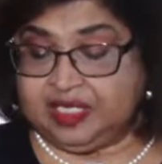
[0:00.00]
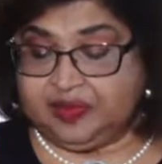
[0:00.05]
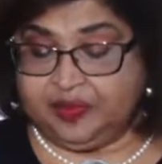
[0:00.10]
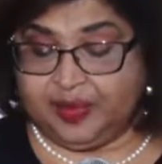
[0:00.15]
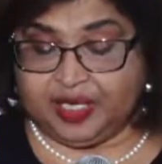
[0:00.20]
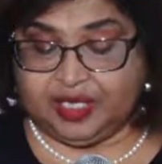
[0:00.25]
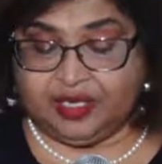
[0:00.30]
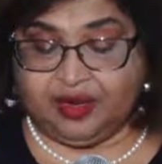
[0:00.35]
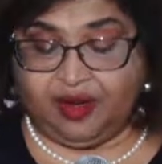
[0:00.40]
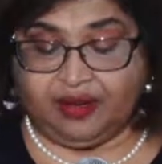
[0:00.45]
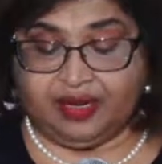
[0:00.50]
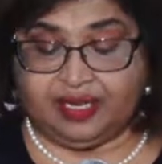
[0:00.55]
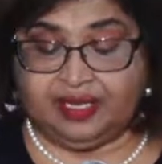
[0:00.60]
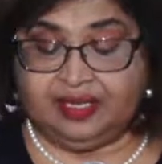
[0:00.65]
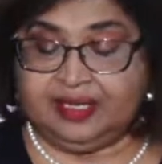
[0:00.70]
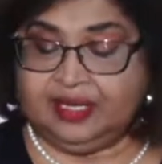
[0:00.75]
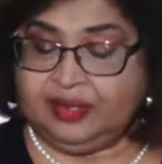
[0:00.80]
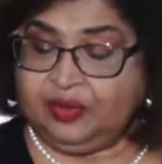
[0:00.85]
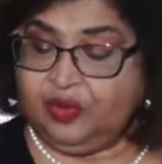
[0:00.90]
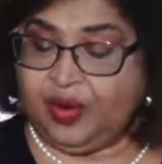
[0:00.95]

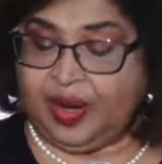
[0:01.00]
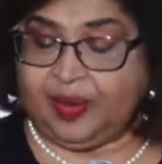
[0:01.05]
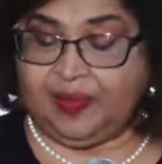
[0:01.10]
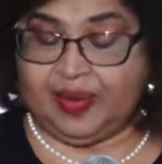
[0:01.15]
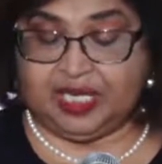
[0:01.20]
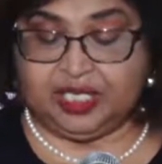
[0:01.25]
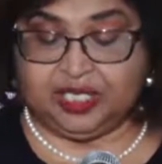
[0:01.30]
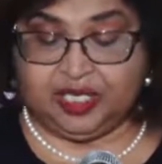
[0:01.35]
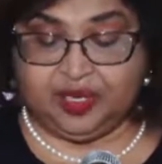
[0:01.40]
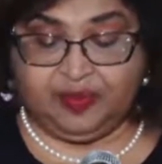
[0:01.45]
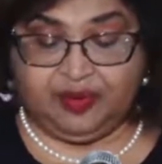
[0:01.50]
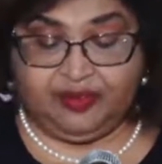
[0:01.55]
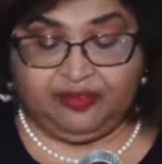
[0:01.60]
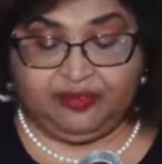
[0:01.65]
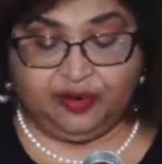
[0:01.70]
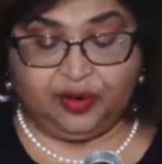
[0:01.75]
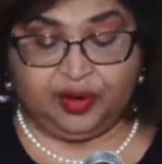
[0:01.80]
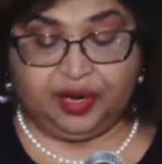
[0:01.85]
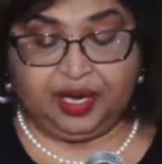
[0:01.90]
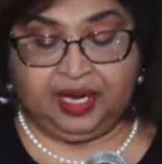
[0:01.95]
McDonald, who I mentioned
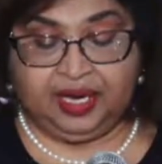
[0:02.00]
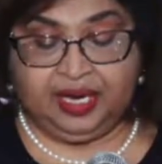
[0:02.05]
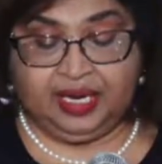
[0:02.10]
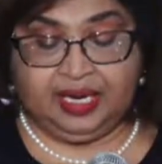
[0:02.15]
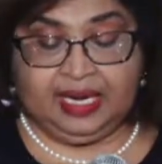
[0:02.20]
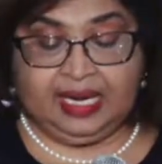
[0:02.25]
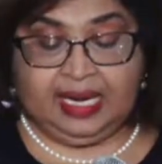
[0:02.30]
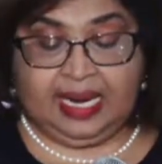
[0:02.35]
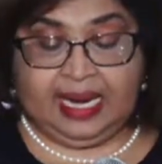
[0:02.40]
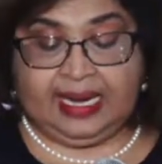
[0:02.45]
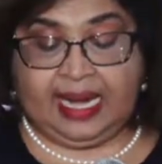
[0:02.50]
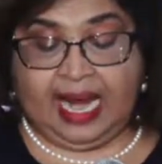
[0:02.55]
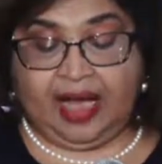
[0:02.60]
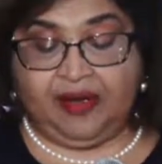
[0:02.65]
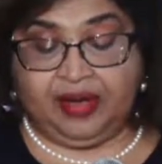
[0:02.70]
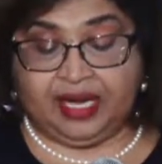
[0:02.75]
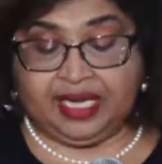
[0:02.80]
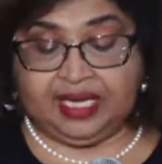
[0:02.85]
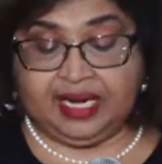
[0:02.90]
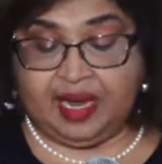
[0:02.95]
before,
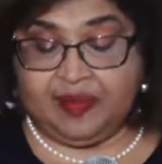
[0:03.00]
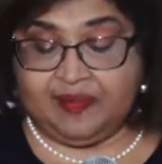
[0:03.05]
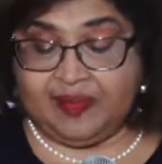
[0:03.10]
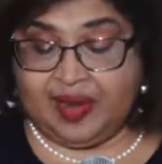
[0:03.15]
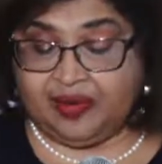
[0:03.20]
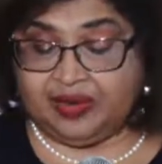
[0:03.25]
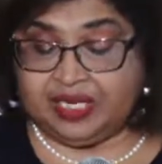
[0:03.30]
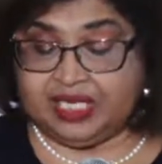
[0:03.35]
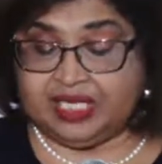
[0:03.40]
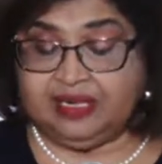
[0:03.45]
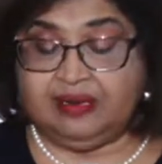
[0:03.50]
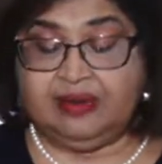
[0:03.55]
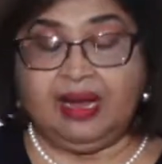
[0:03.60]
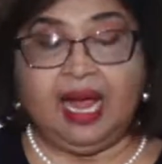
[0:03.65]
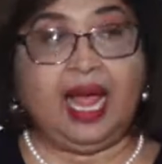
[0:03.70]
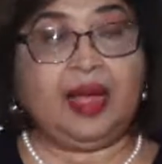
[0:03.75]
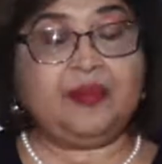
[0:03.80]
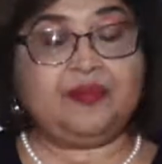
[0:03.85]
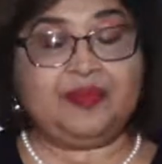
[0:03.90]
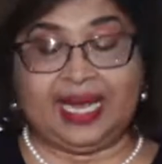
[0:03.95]
Director Emerita
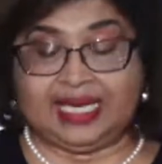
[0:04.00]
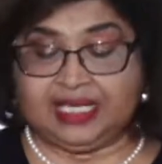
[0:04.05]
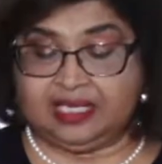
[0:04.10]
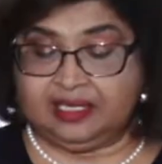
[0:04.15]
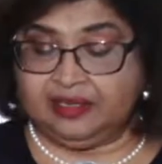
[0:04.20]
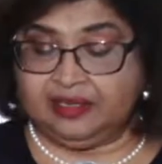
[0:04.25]
Ambassador